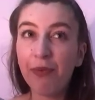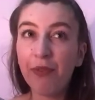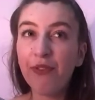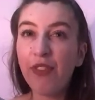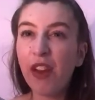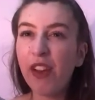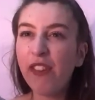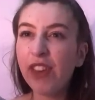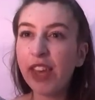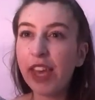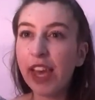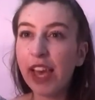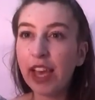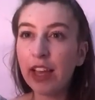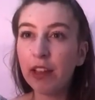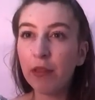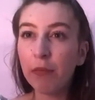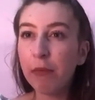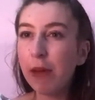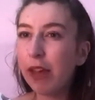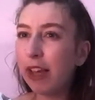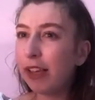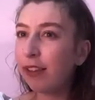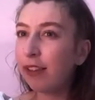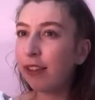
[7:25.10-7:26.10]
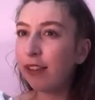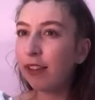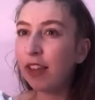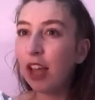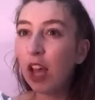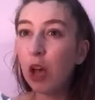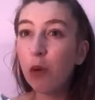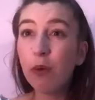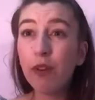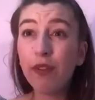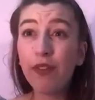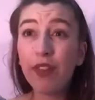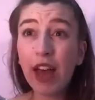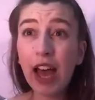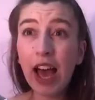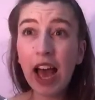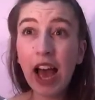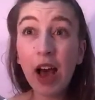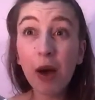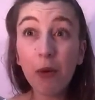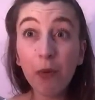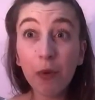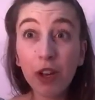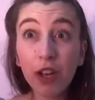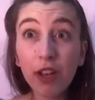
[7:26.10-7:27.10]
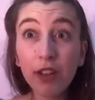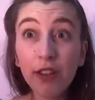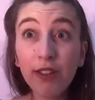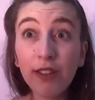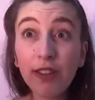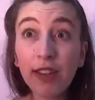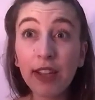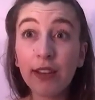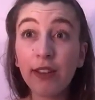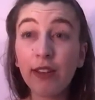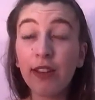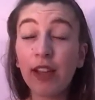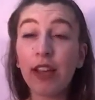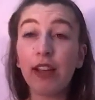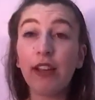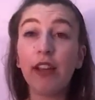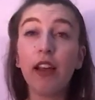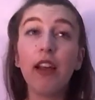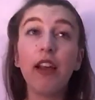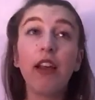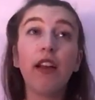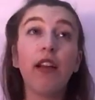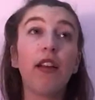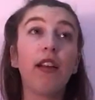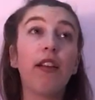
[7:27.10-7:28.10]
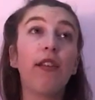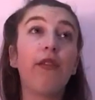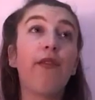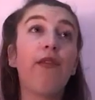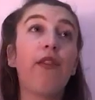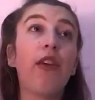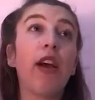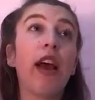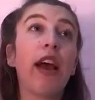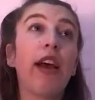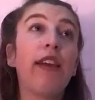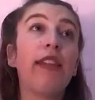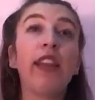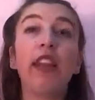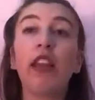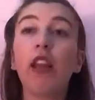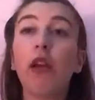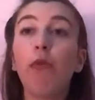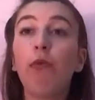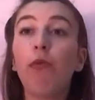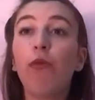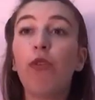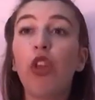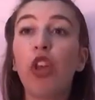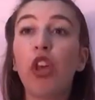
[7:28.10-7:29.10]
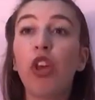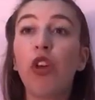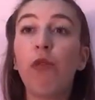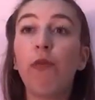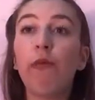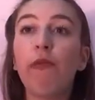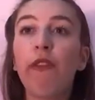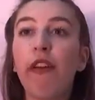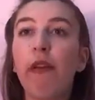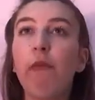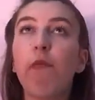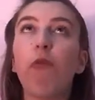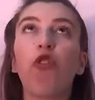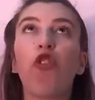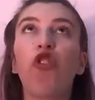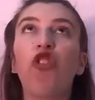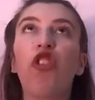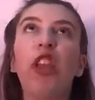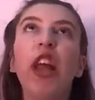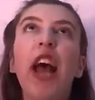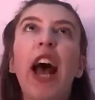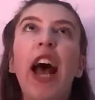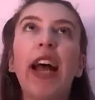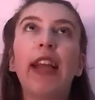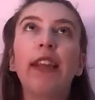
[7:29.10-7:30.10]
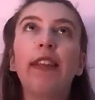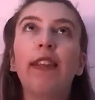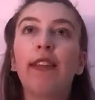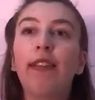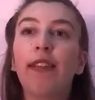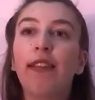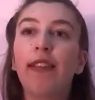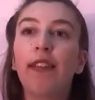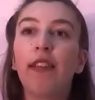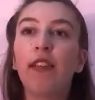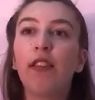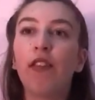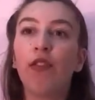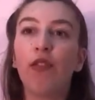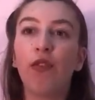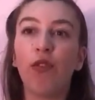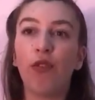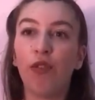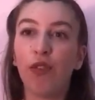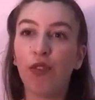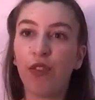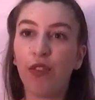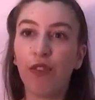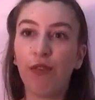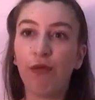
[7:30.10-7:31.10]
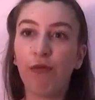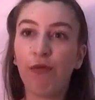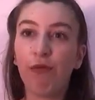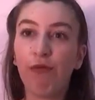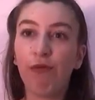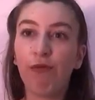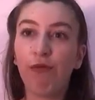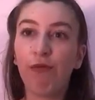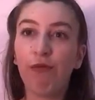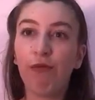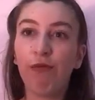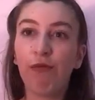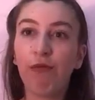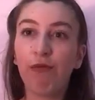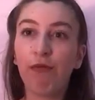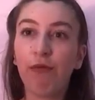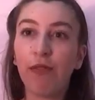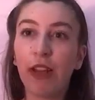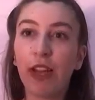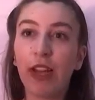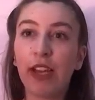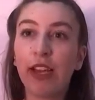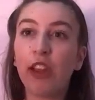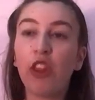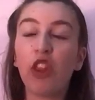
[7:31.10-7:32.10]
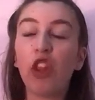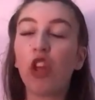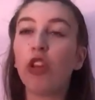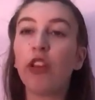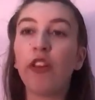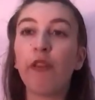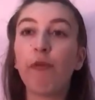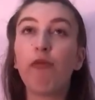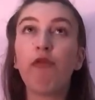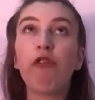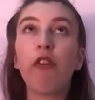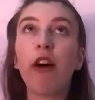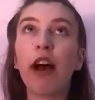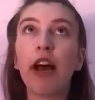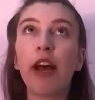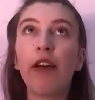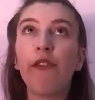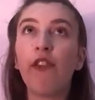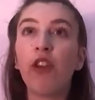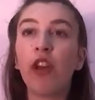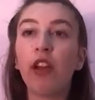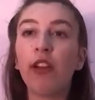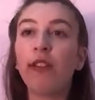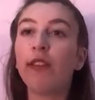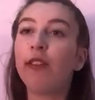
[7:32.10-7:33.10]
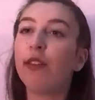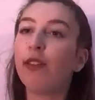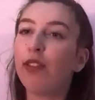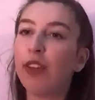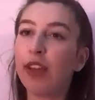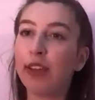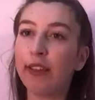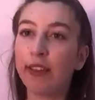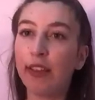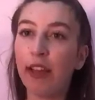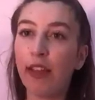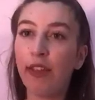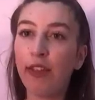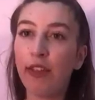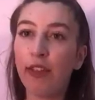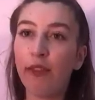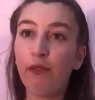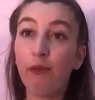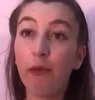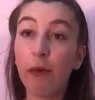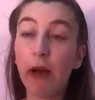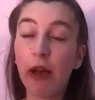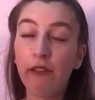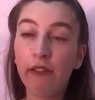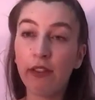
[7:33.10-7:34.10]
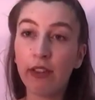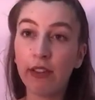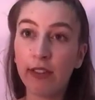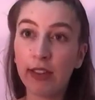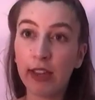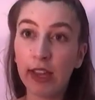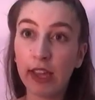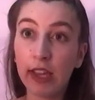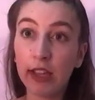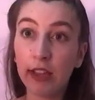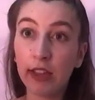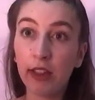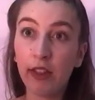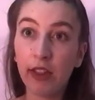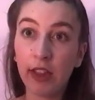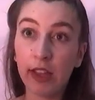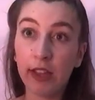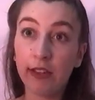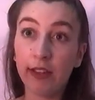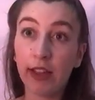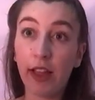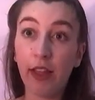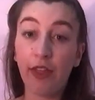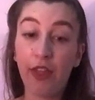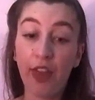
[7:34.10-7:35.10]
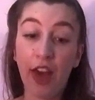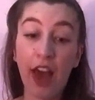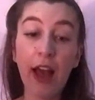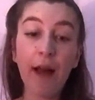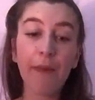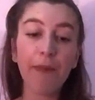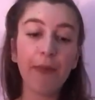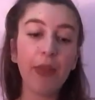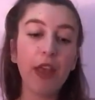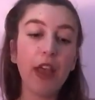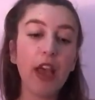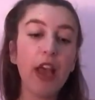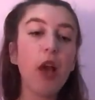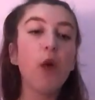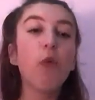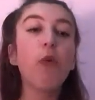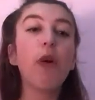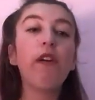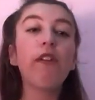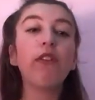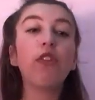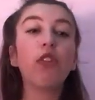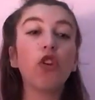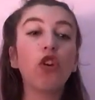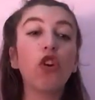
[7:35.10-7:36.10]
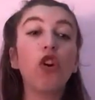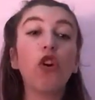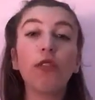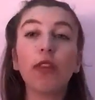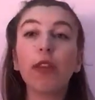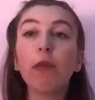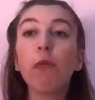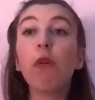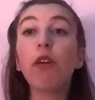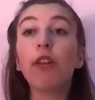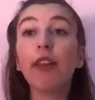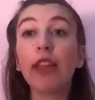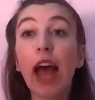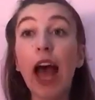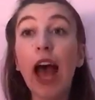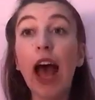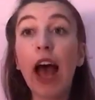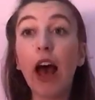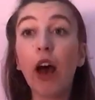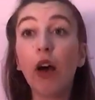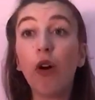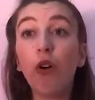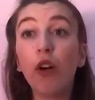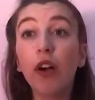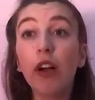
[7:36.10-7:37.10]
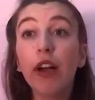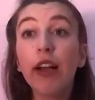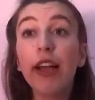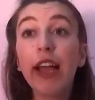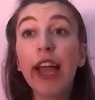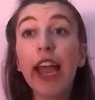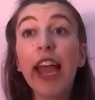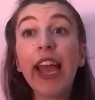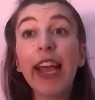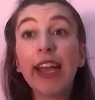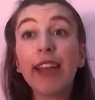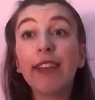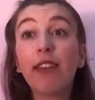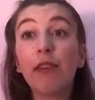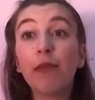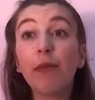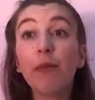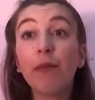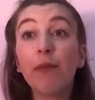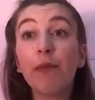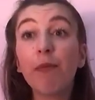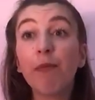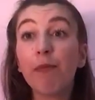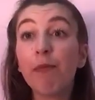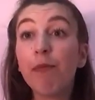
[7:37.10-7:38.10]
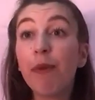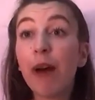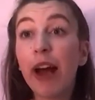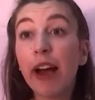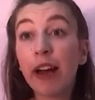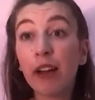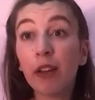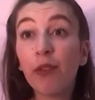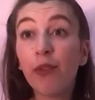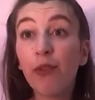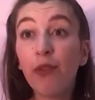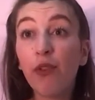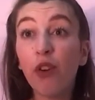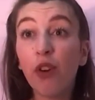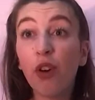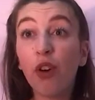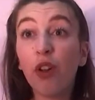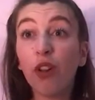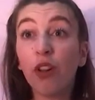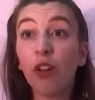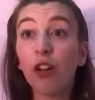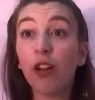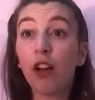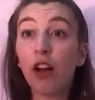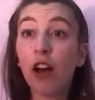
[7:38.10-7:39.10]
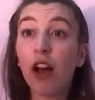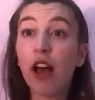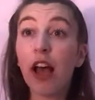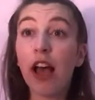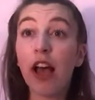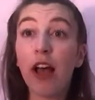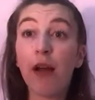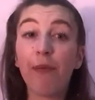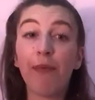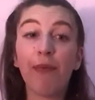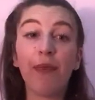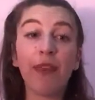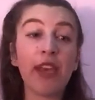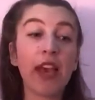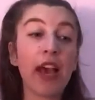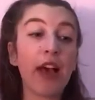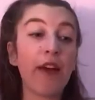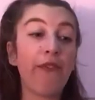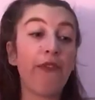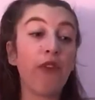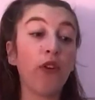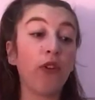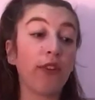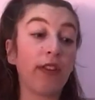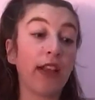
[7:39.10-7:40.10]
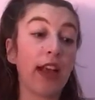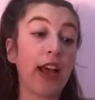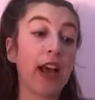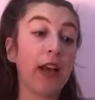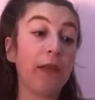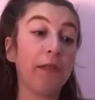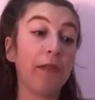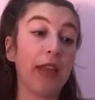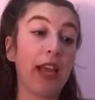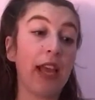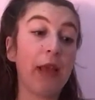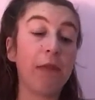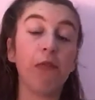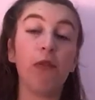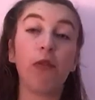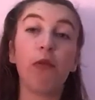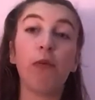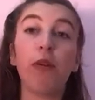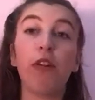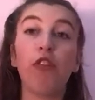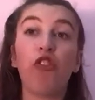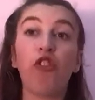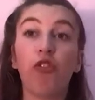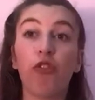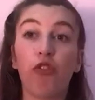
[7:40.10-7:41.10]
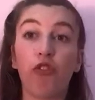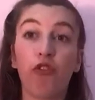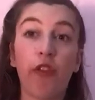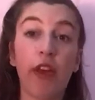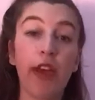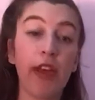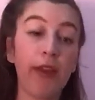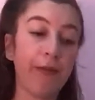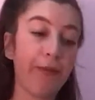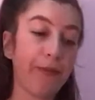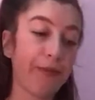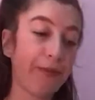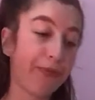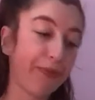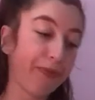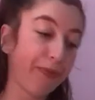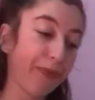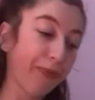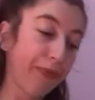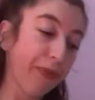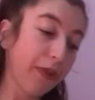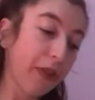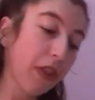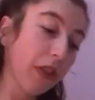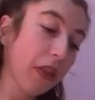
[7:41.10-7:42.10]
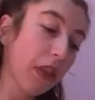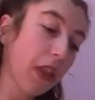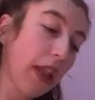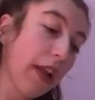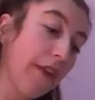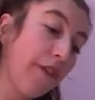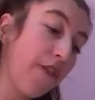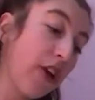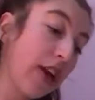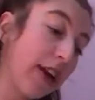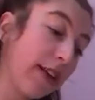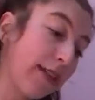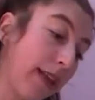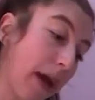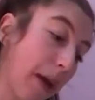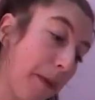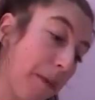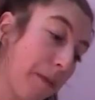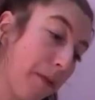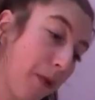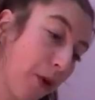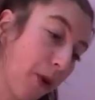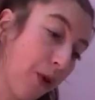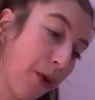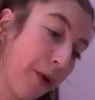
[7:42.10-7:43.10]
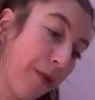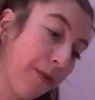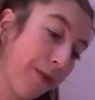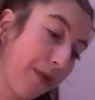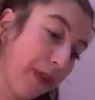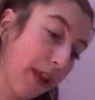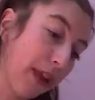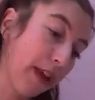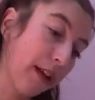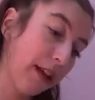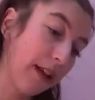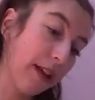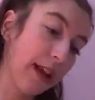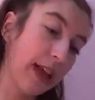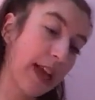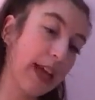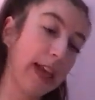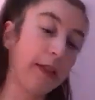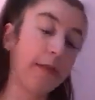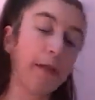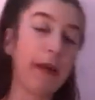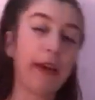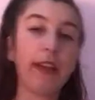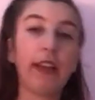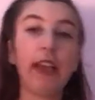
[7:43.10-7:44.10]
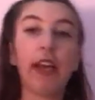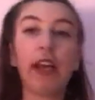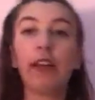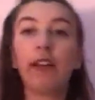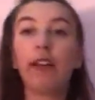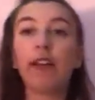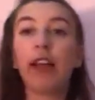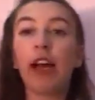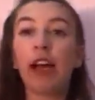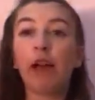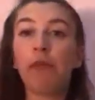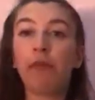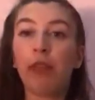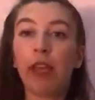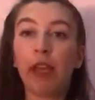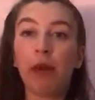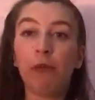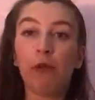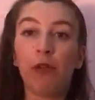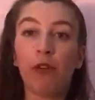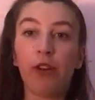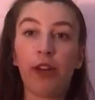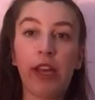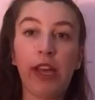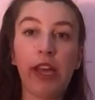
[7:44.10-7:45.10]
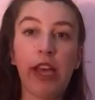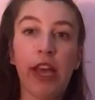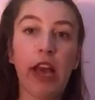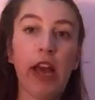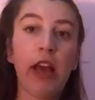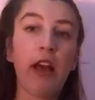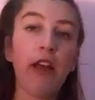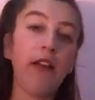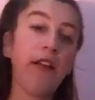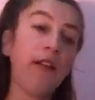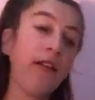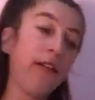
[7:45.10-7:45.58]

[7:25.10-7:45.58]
Very hit and miss with their hours, and and they don't do very much dance, or like they don't have privates and things like private singing and things like that. Whereas the course I'm on now is packed full. You get a full timetable, which is great. For example, here's my timetable here.